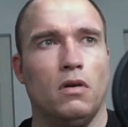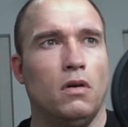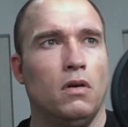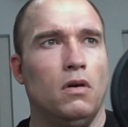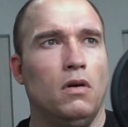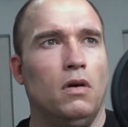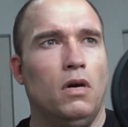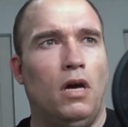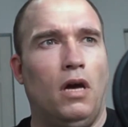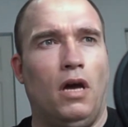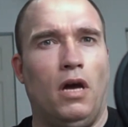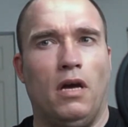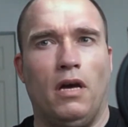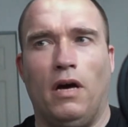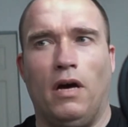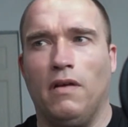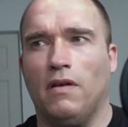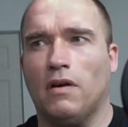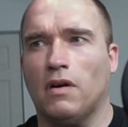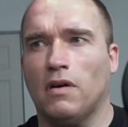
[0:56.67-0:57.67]
and I
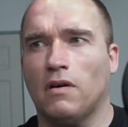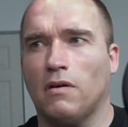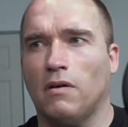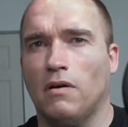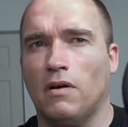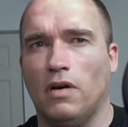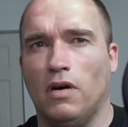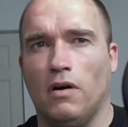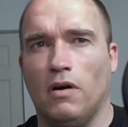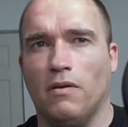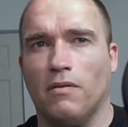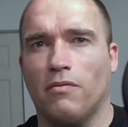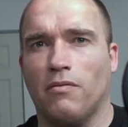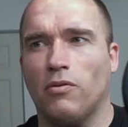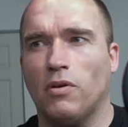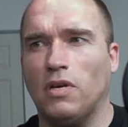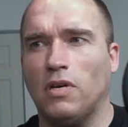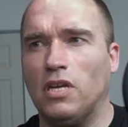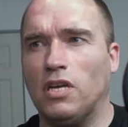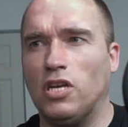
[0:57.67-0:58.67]
think it turned out
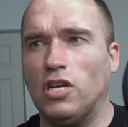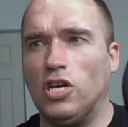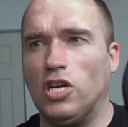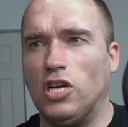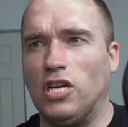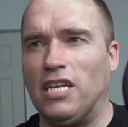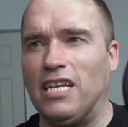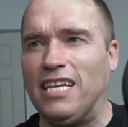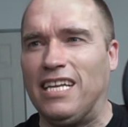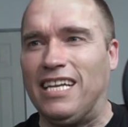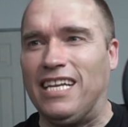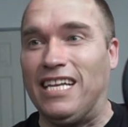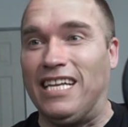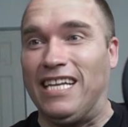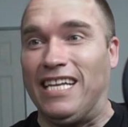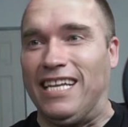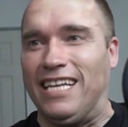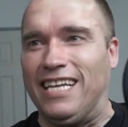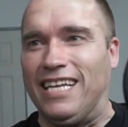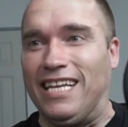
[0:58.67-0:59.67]
pretty good.
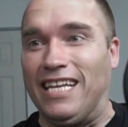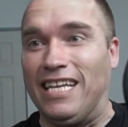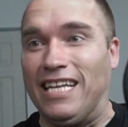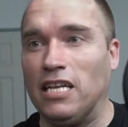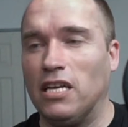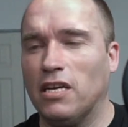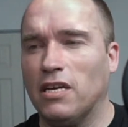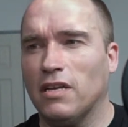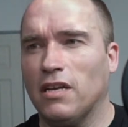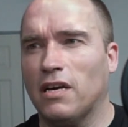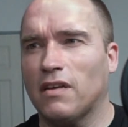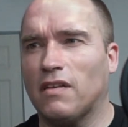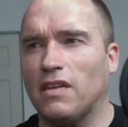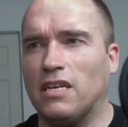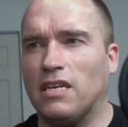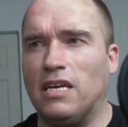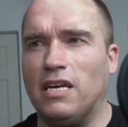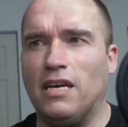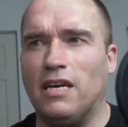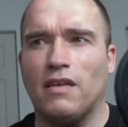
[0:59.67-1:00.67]
Like the
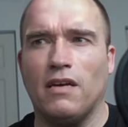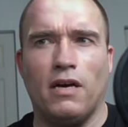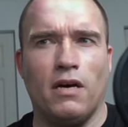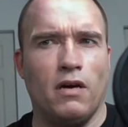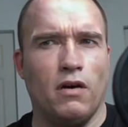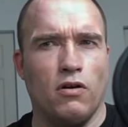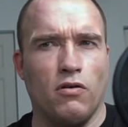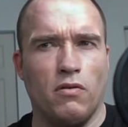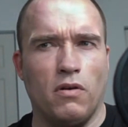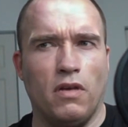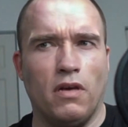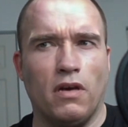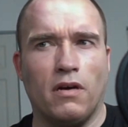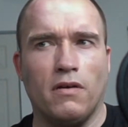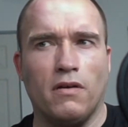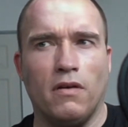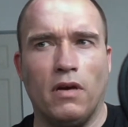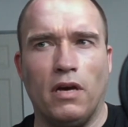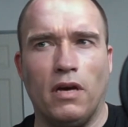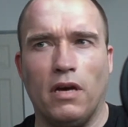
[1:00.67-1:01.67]
teeth on it are really
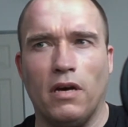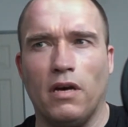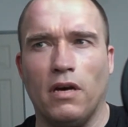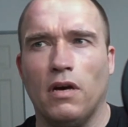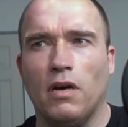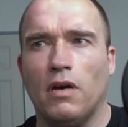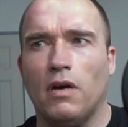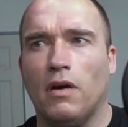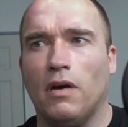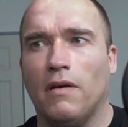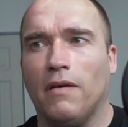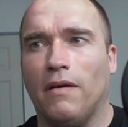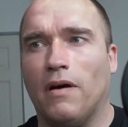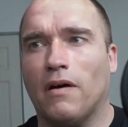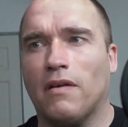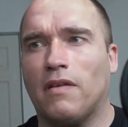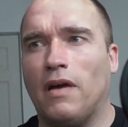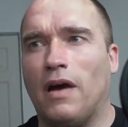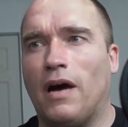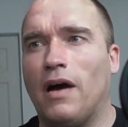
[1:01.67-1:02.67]
clean. Like
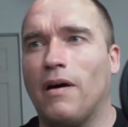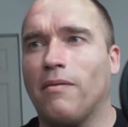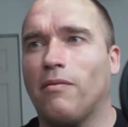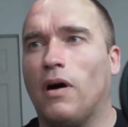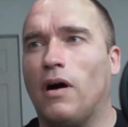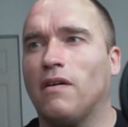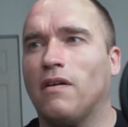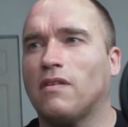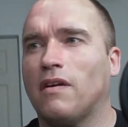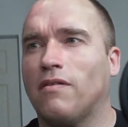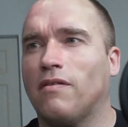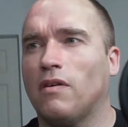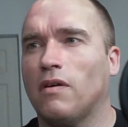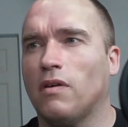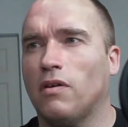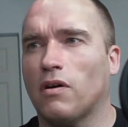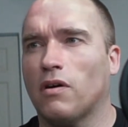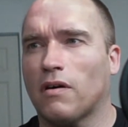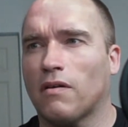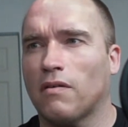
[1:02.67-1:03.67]
the eyebrows even
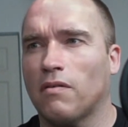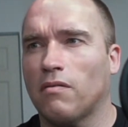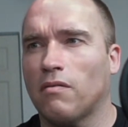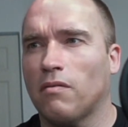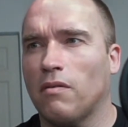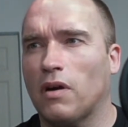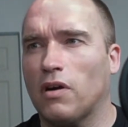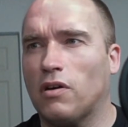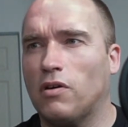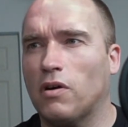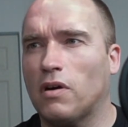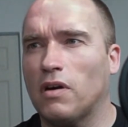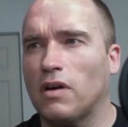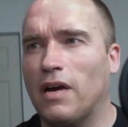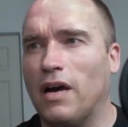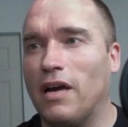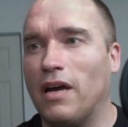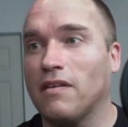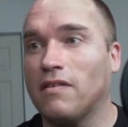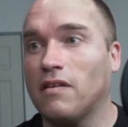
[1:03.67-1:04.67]
look like you can kind
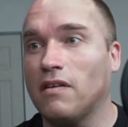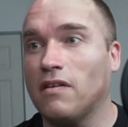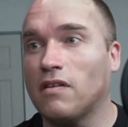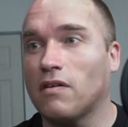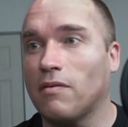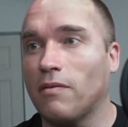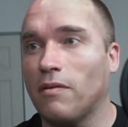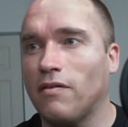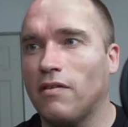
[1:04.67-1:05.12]
of see some of his